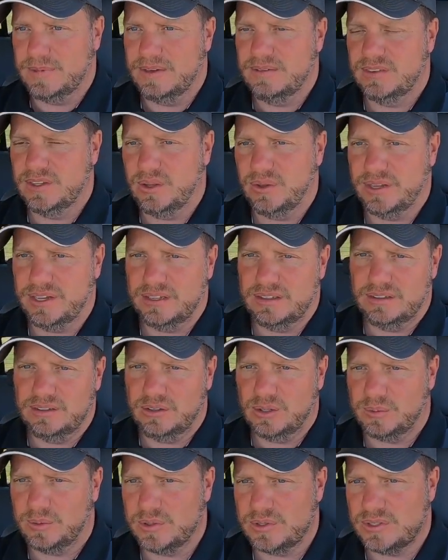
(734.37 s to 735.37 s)
even though the
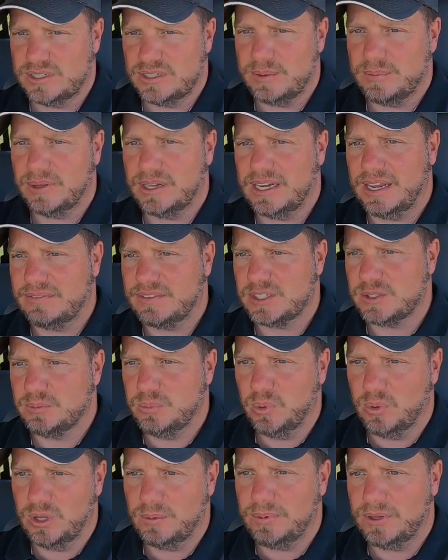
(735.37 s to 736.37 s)
turbos typically have to
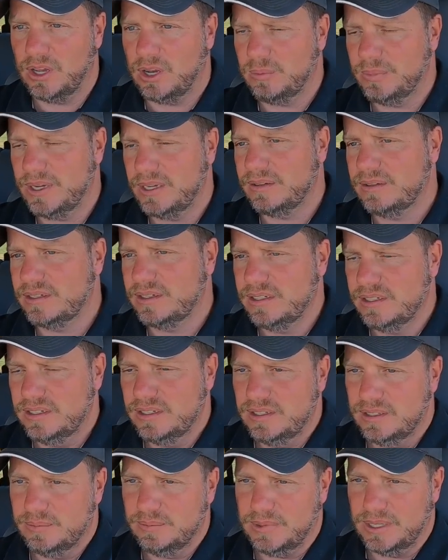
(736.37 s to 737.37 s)
spool up a little bit,
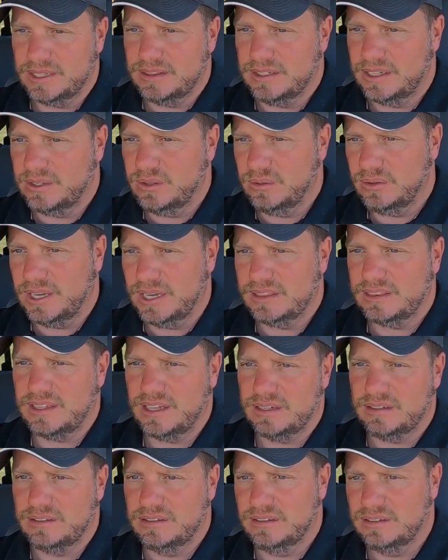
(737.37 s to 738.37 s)
but they do like
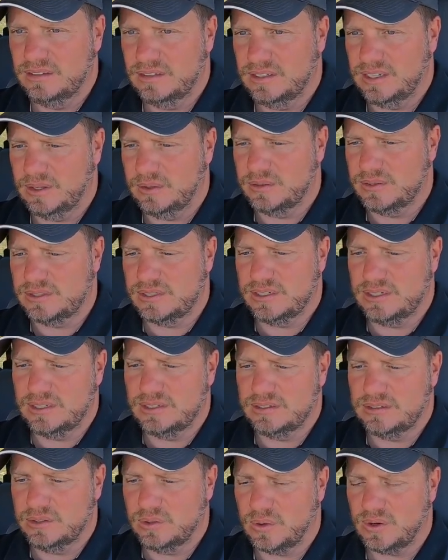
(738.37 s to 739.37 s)
that
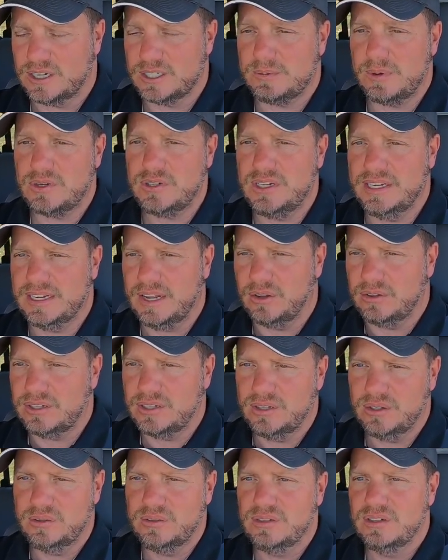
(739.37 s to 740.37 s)
torque, especially at
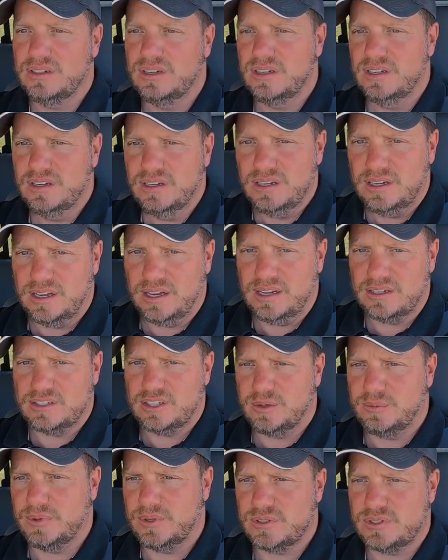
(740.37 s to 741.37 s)
altitude.
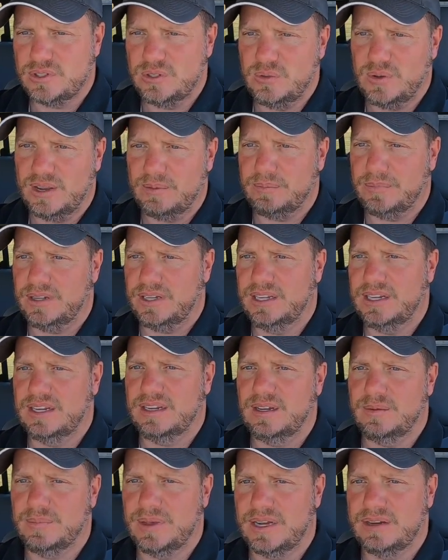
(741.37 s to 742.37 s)
Turbos do
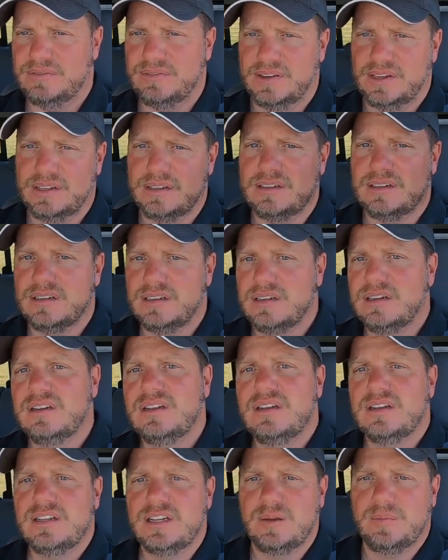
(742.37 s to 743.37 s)
play a benefit
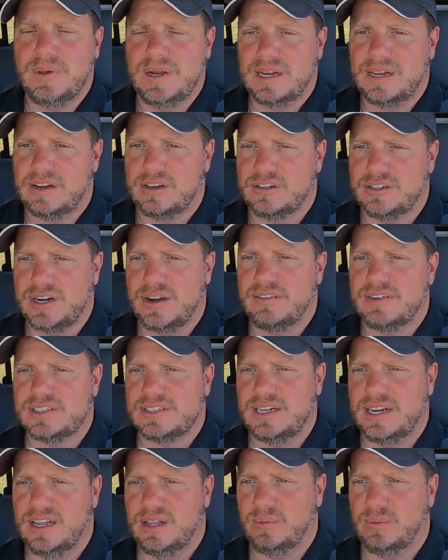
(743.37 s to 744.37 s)
depending on your driving
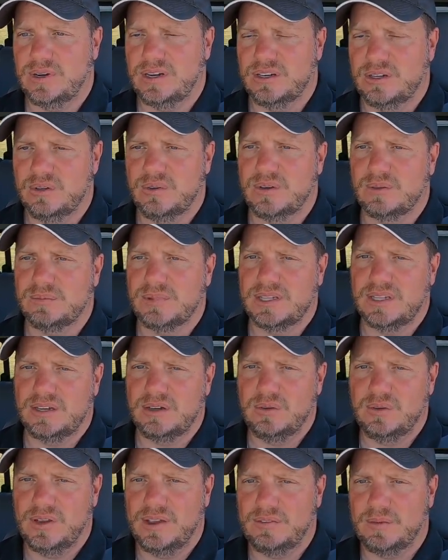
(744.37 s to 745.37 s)
style and what you're doing, but they
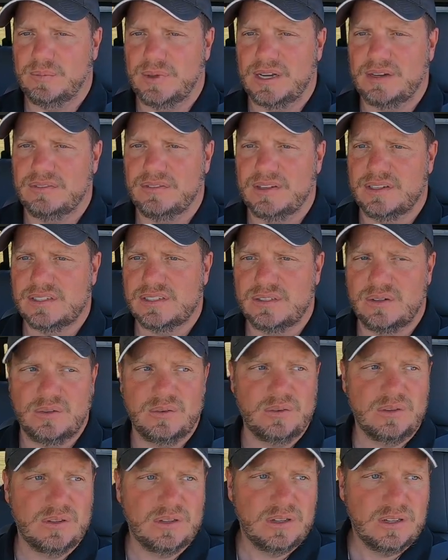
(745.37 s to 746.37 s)
do have a benefit.
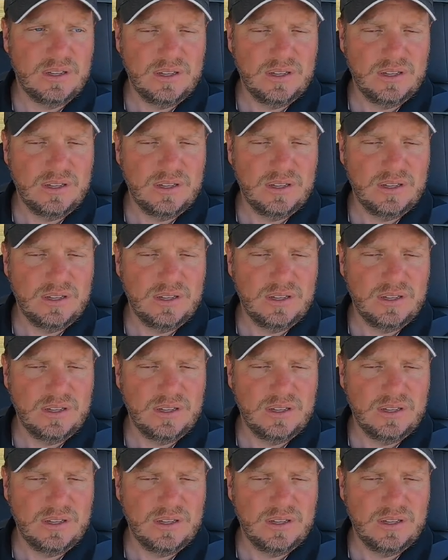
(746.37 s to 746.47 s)
So